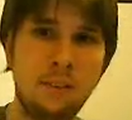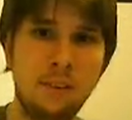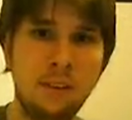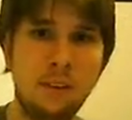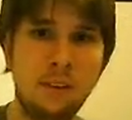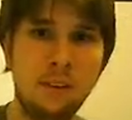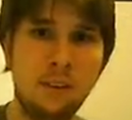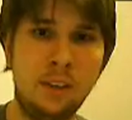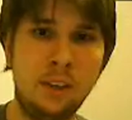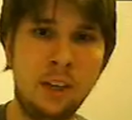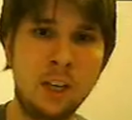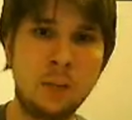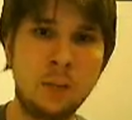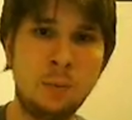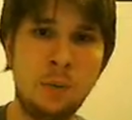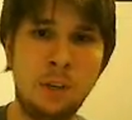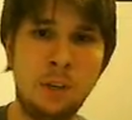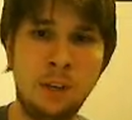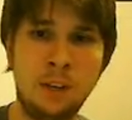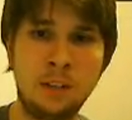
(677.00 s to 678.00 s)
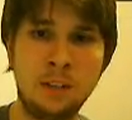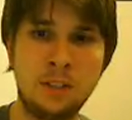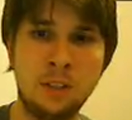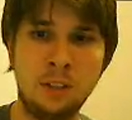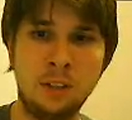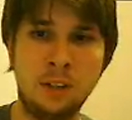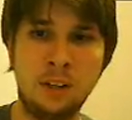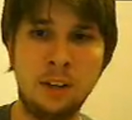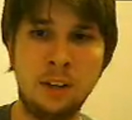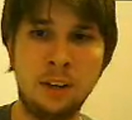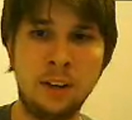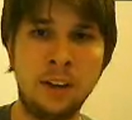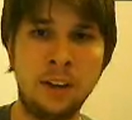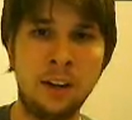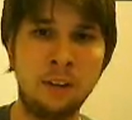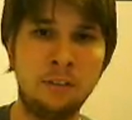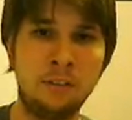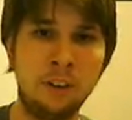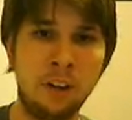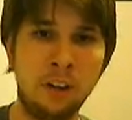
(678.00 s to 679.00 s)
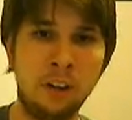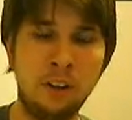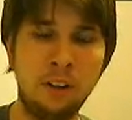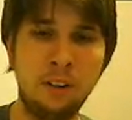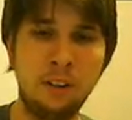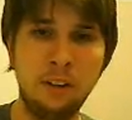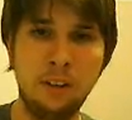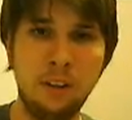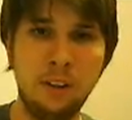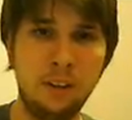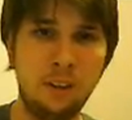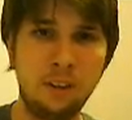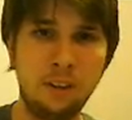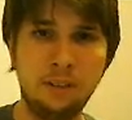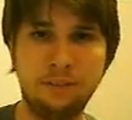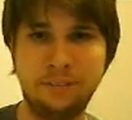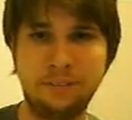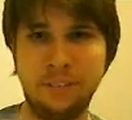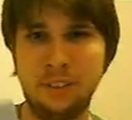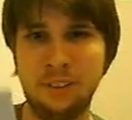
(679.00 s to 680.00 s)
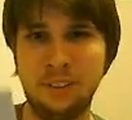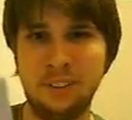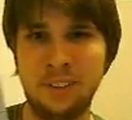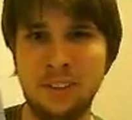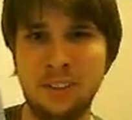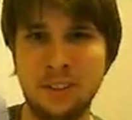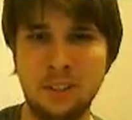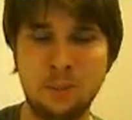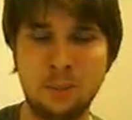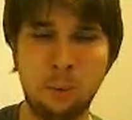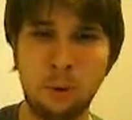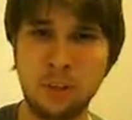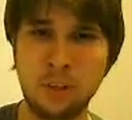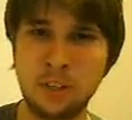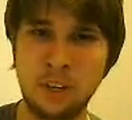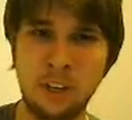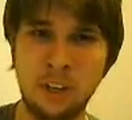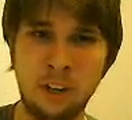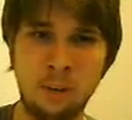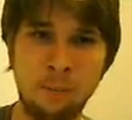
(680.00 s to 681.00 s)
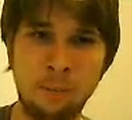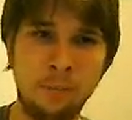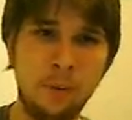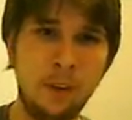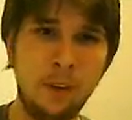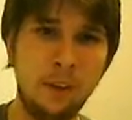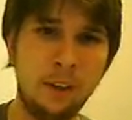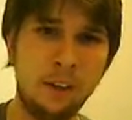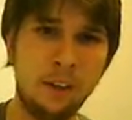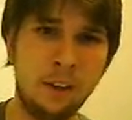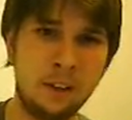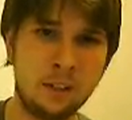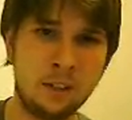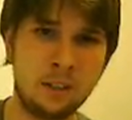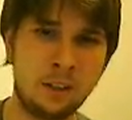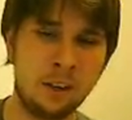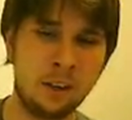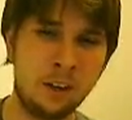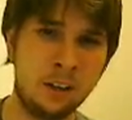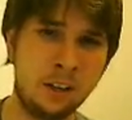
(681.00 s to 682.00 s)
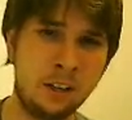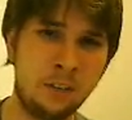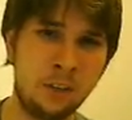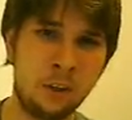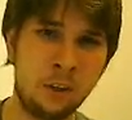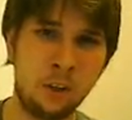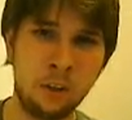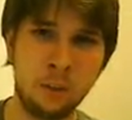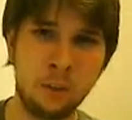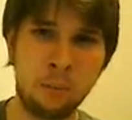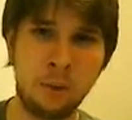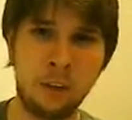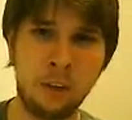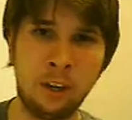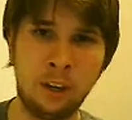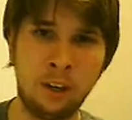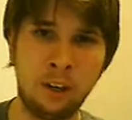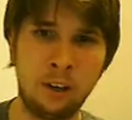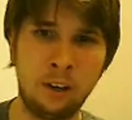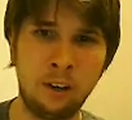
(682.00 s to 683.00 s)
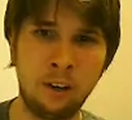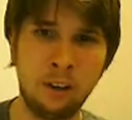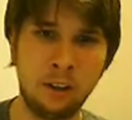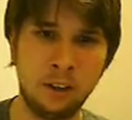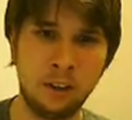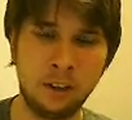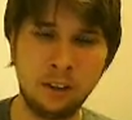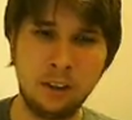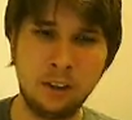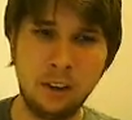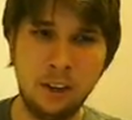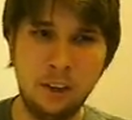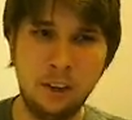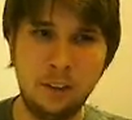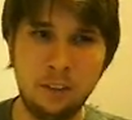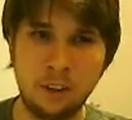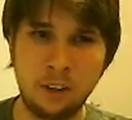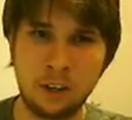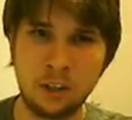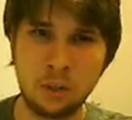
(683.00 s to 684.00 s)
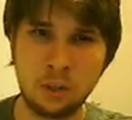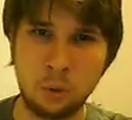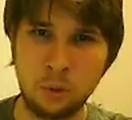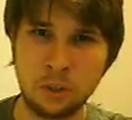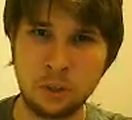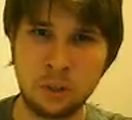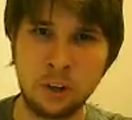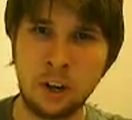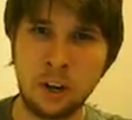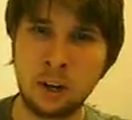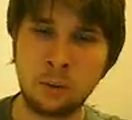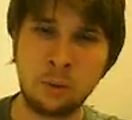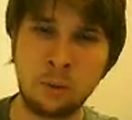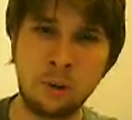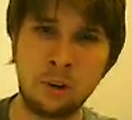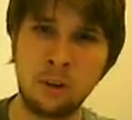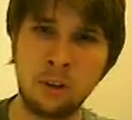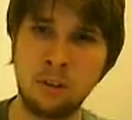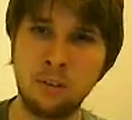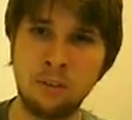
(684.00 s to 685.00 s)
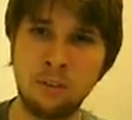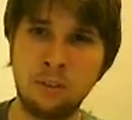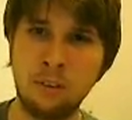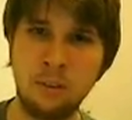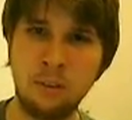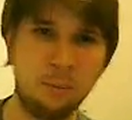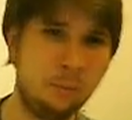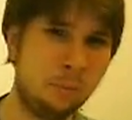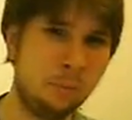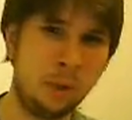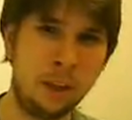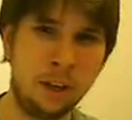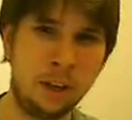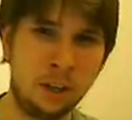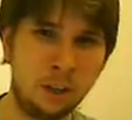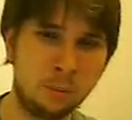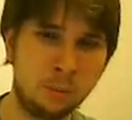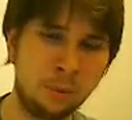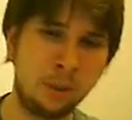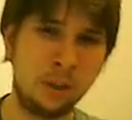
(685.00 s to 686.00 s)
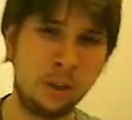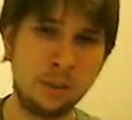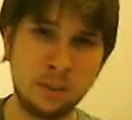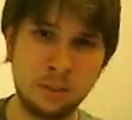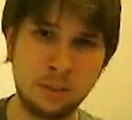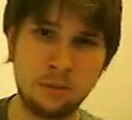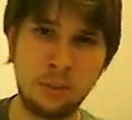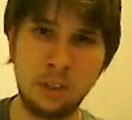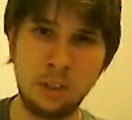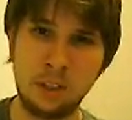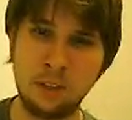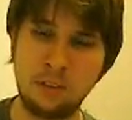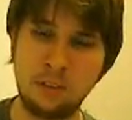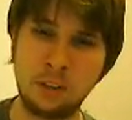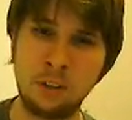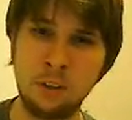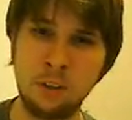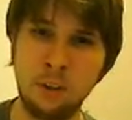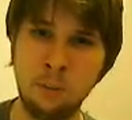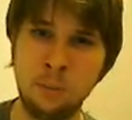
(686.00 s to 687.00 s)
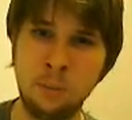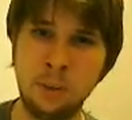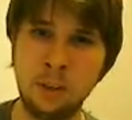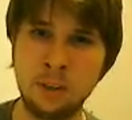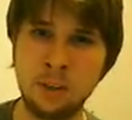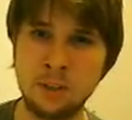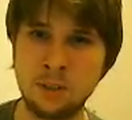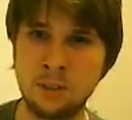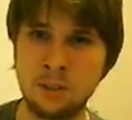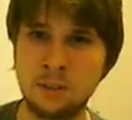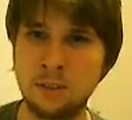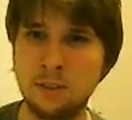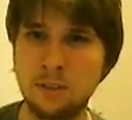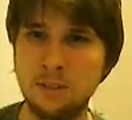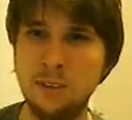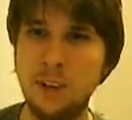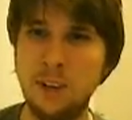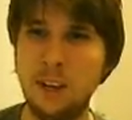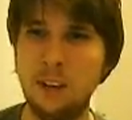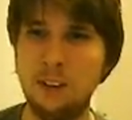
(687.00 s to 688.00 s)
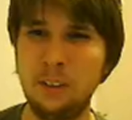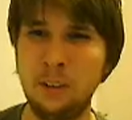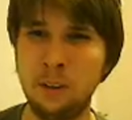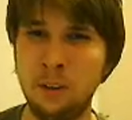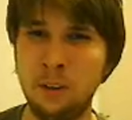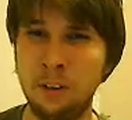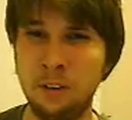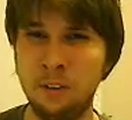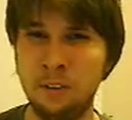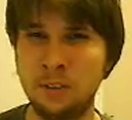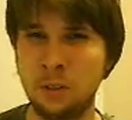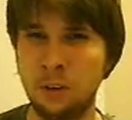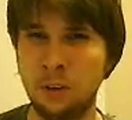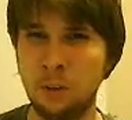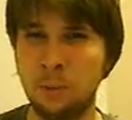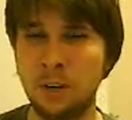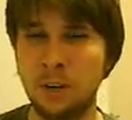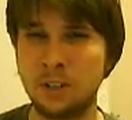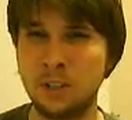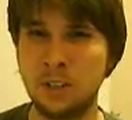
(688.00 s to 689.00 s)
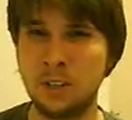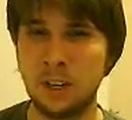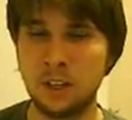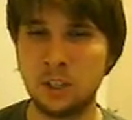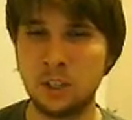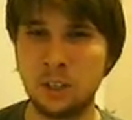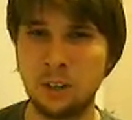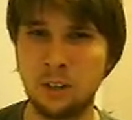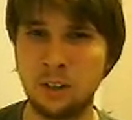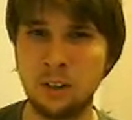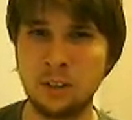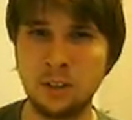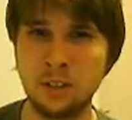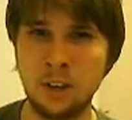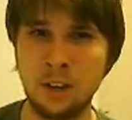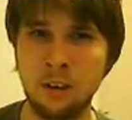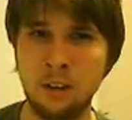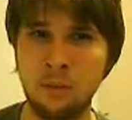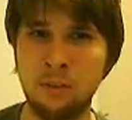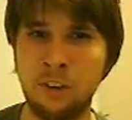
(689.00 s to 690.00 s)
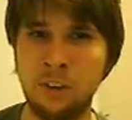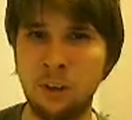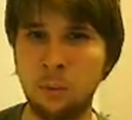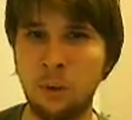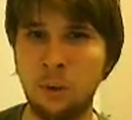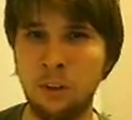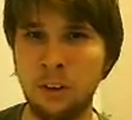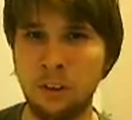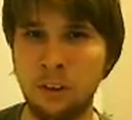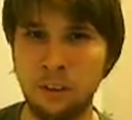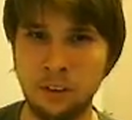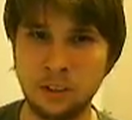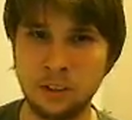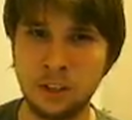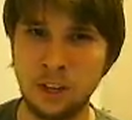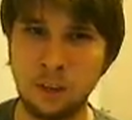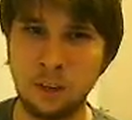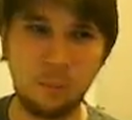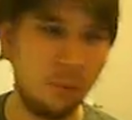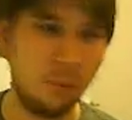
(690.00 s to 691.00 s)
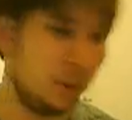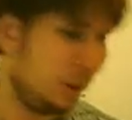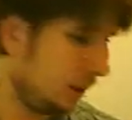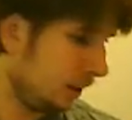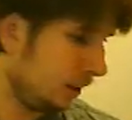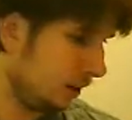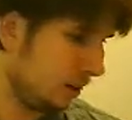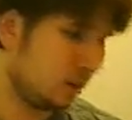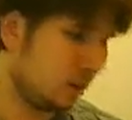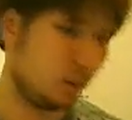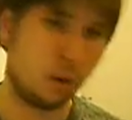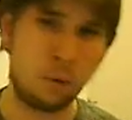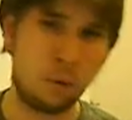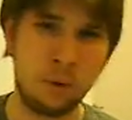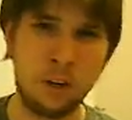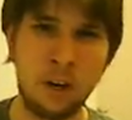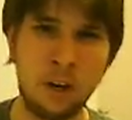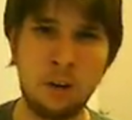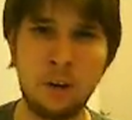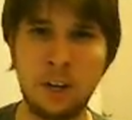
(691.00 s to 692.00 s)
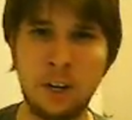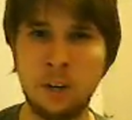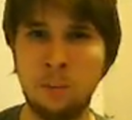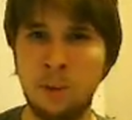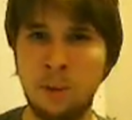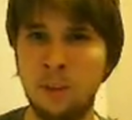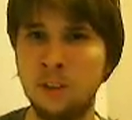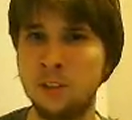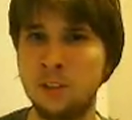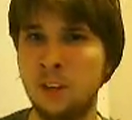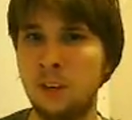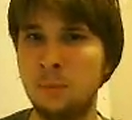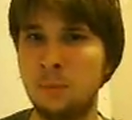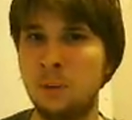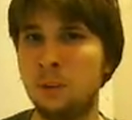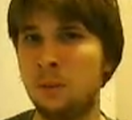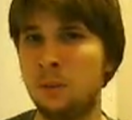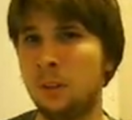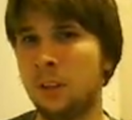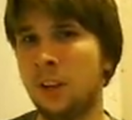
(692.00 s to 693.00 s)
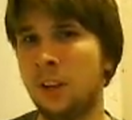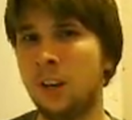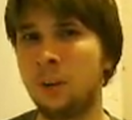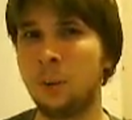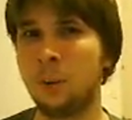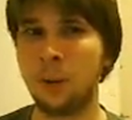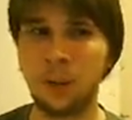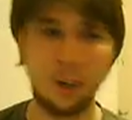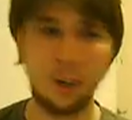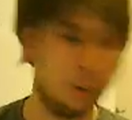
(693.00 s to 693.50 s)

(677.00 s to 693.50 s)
ESPN Sunday Night NFL. It's a sports game. It's kind of difficult to play, and the controls are awkward, and planning your plays is really difficult because the presentation is not very well done in this game. So I would not recommend this game to really anybody.